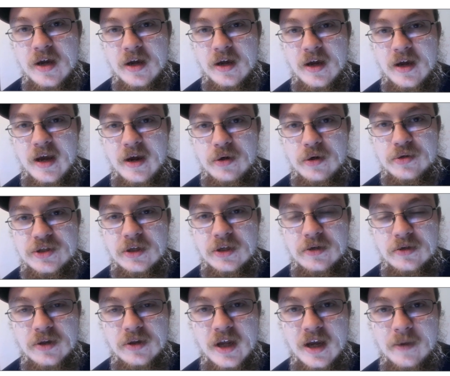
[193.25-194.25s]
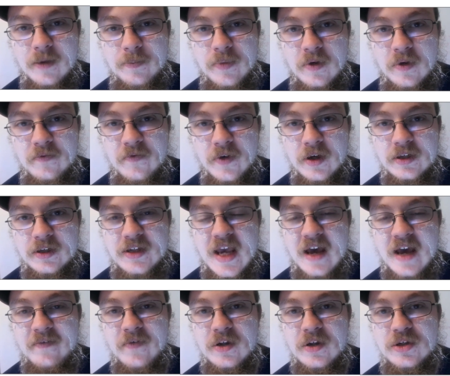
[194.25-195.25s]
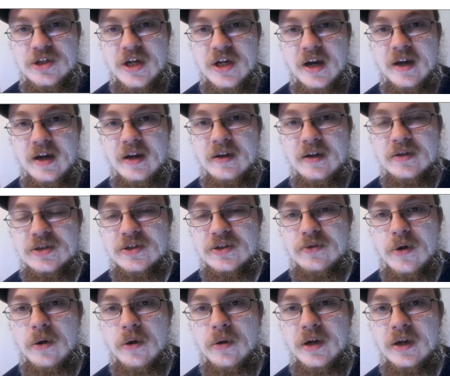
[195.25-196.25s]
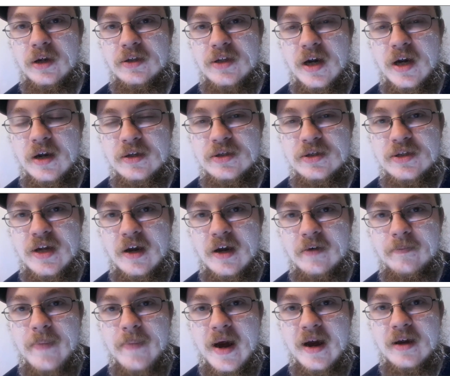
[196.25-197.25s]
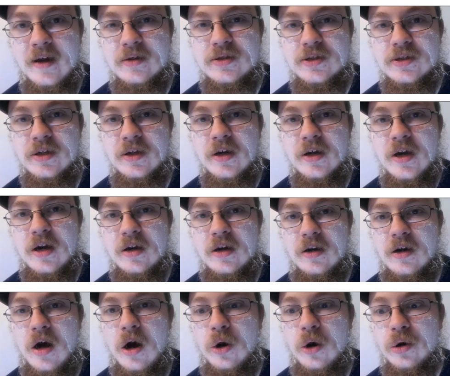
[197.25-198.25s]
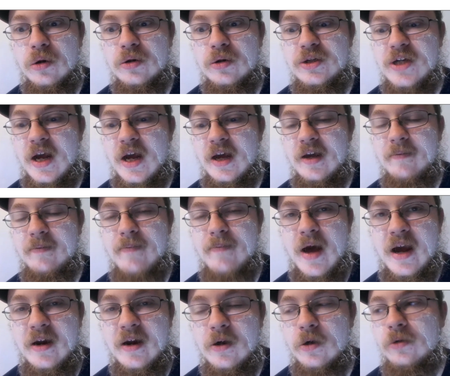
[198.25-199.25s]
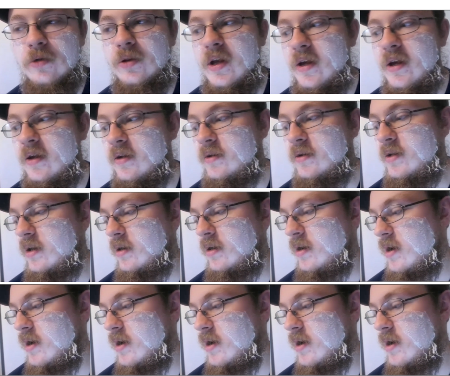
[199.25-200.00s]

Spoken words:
Here's a clip of Kevin Jennings throwing a touchdown pass to R.J. Maryland.